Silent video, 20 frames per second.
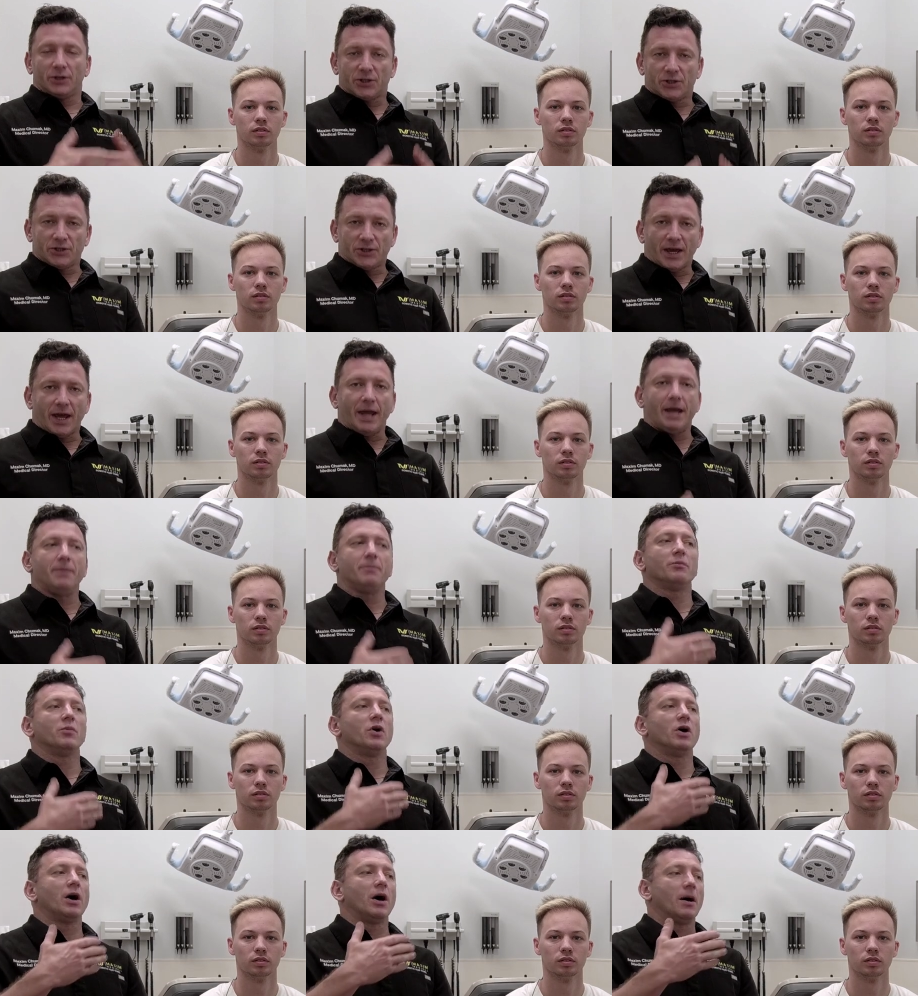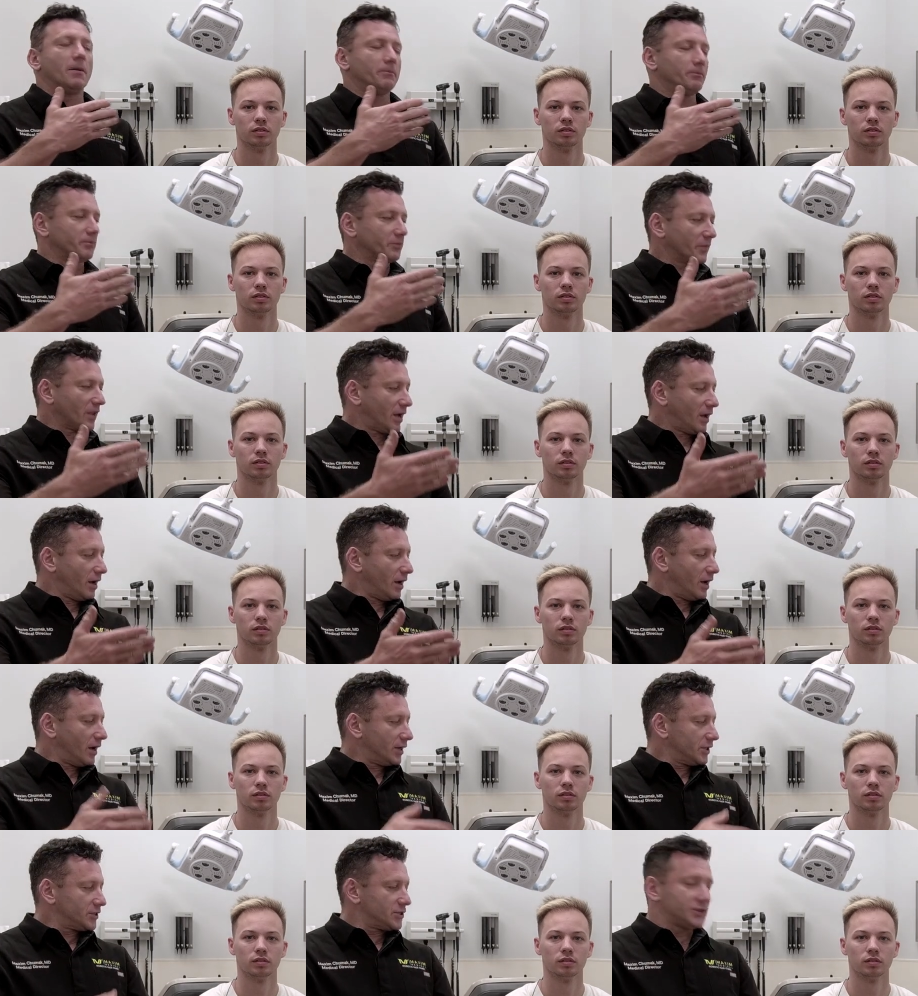Speaker 1: the same
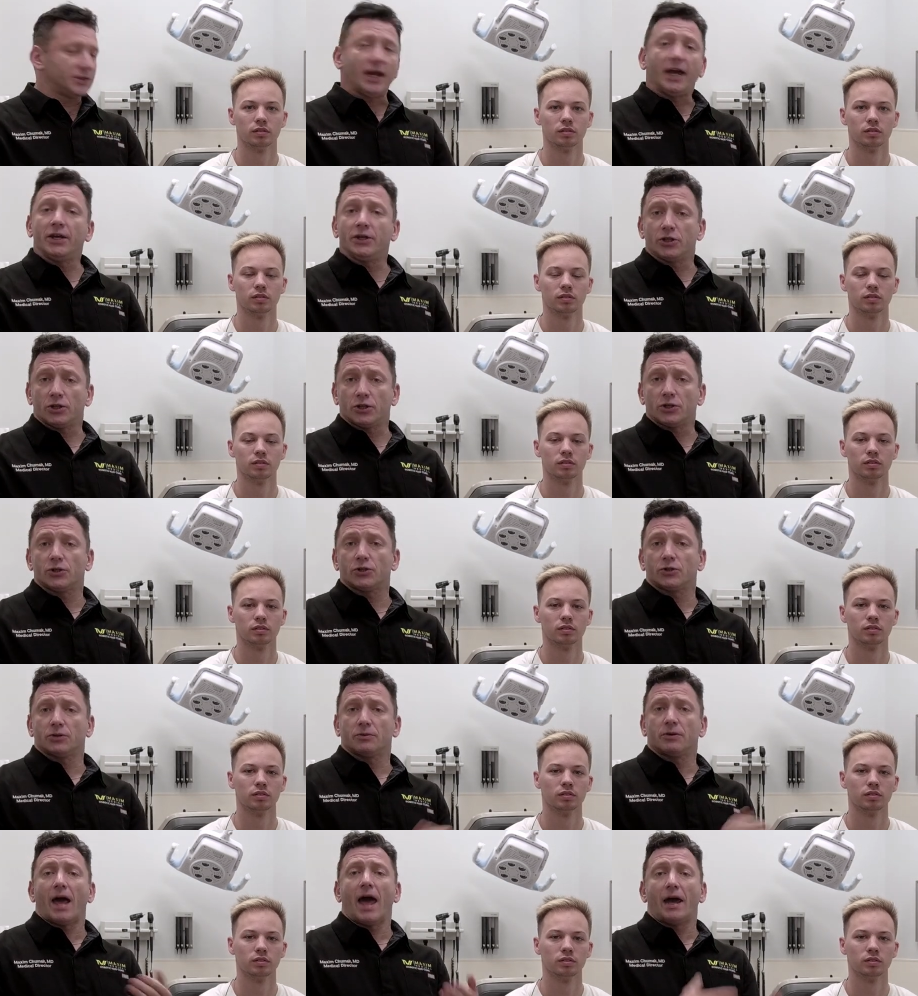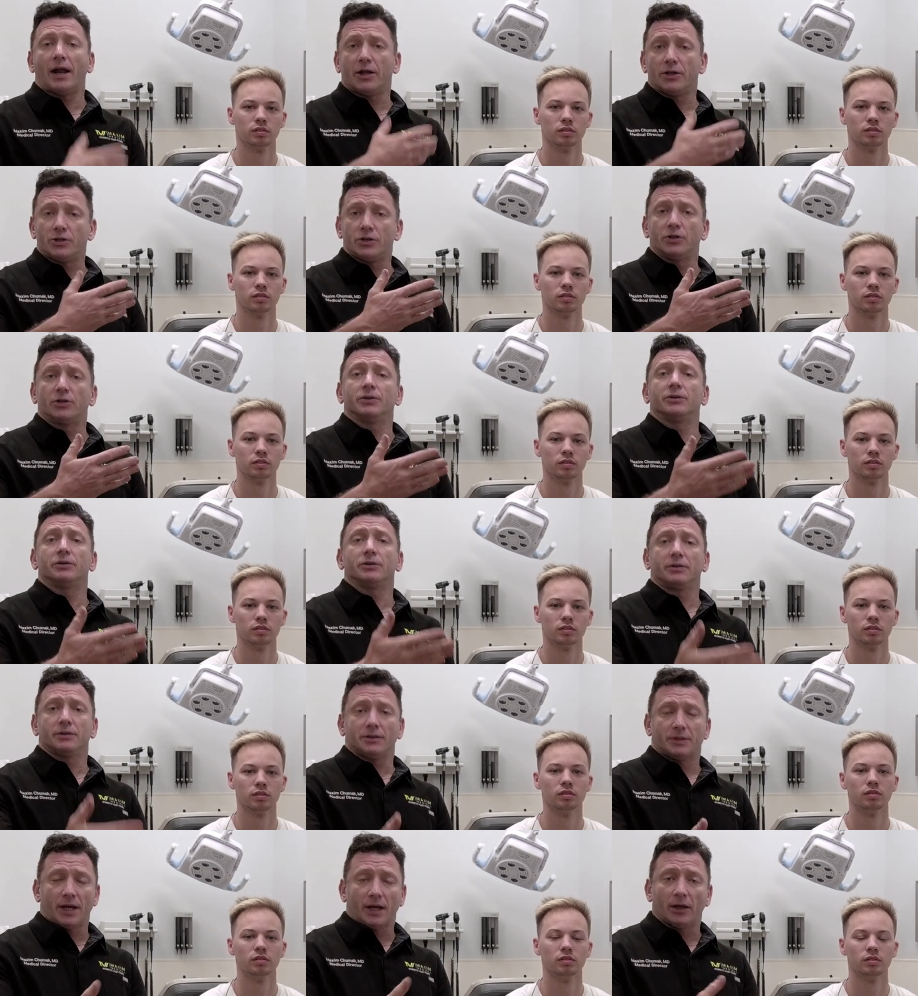stages,
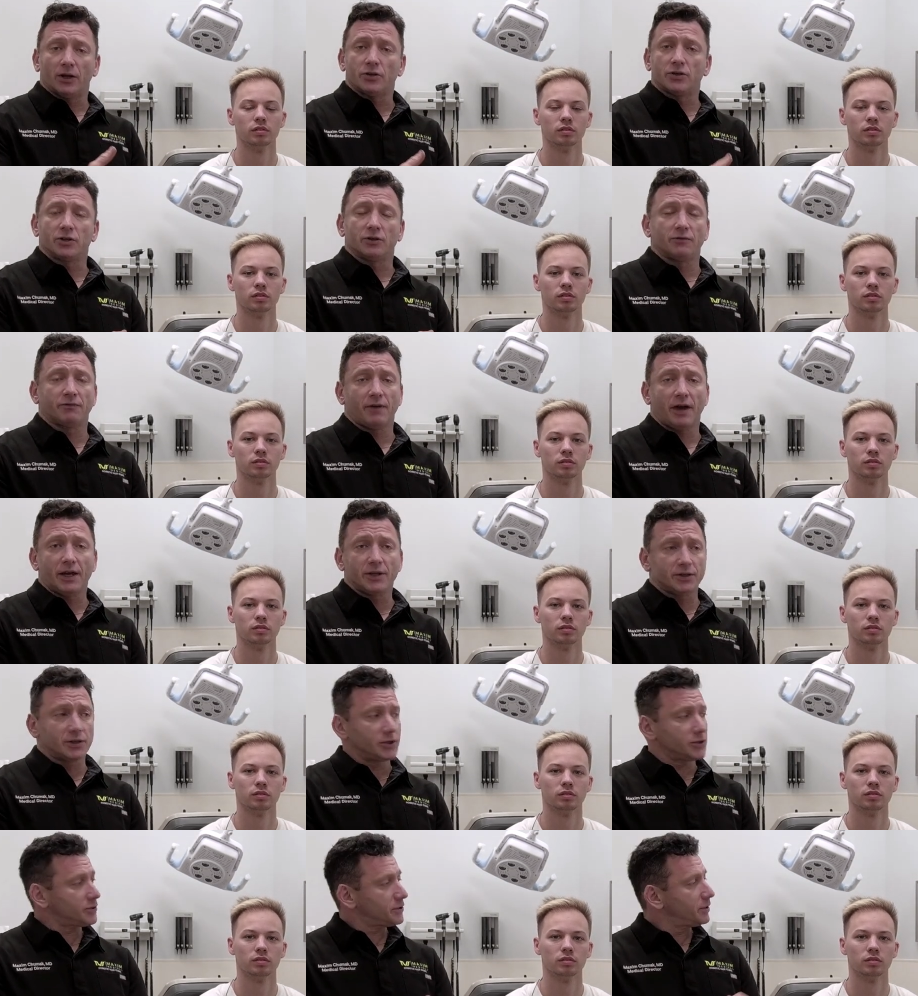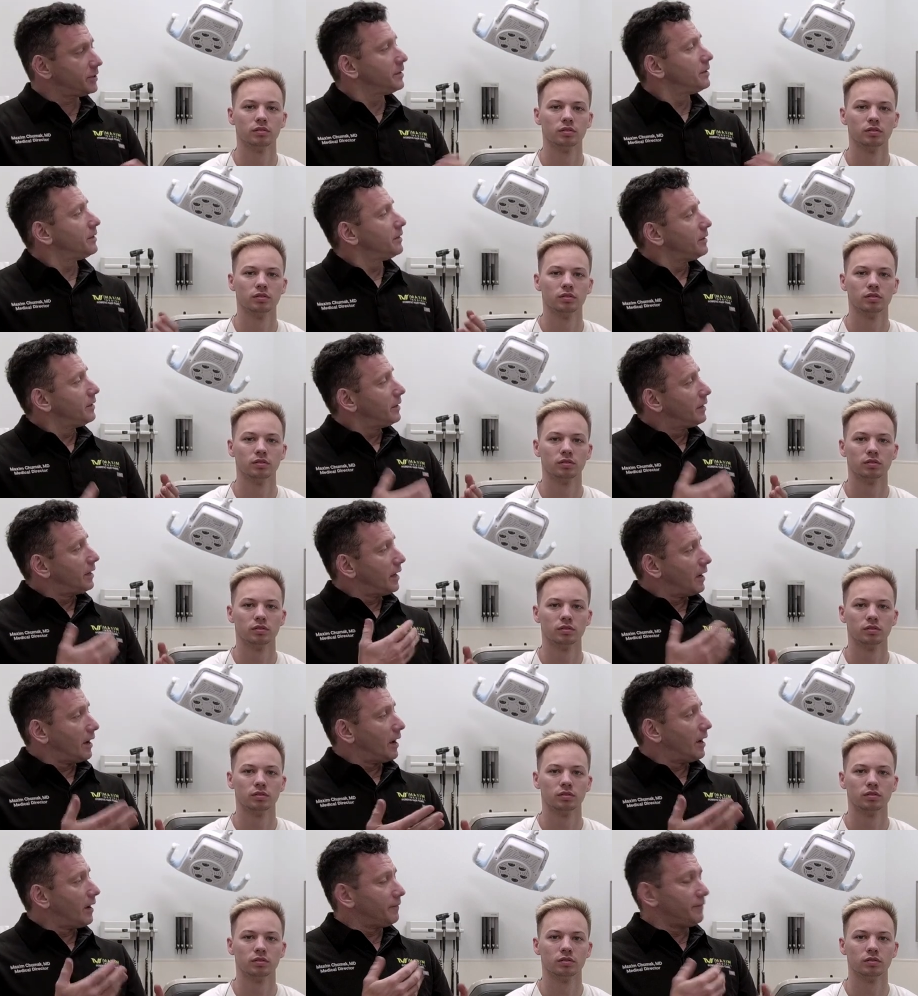intelligent phases,
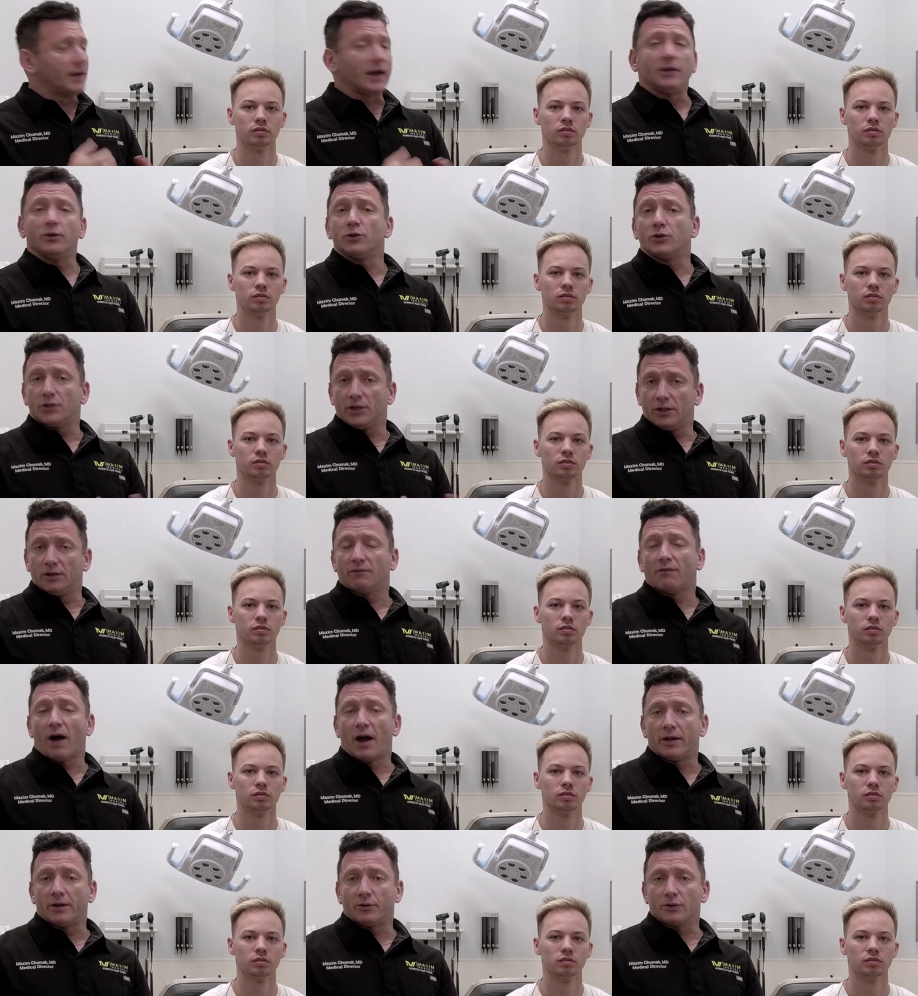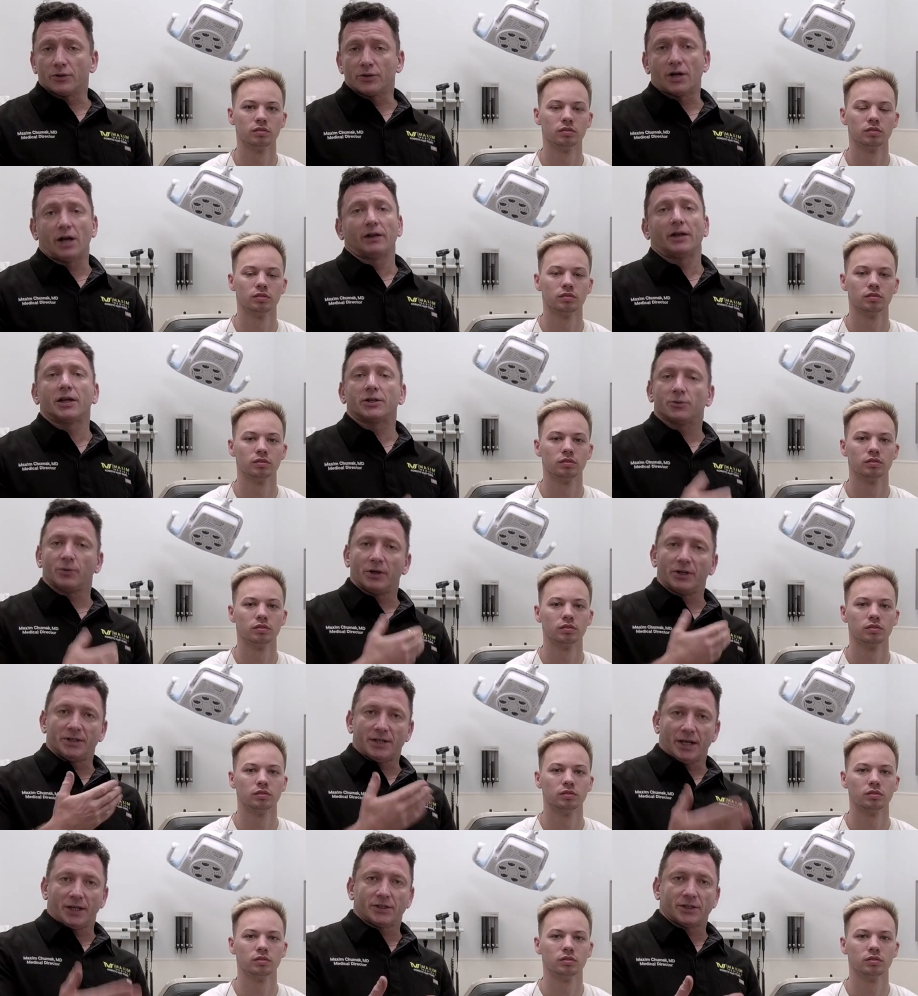then you see the final result. That's why
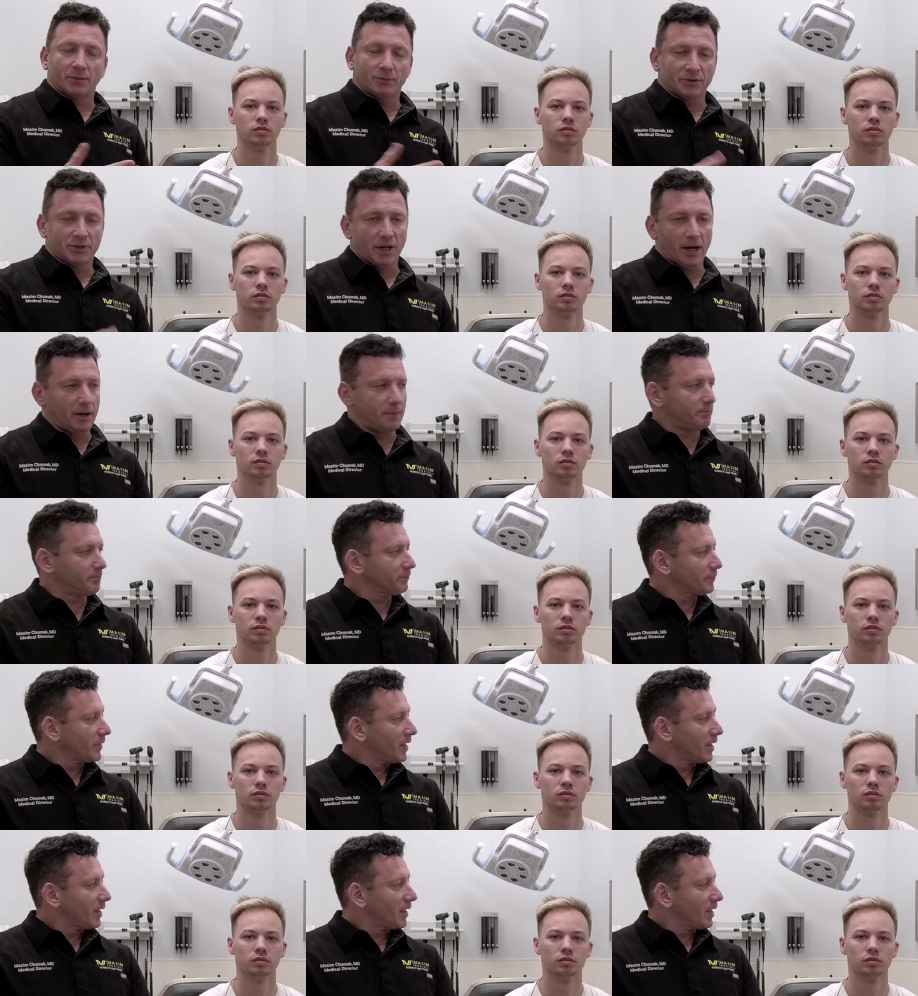it takes some time.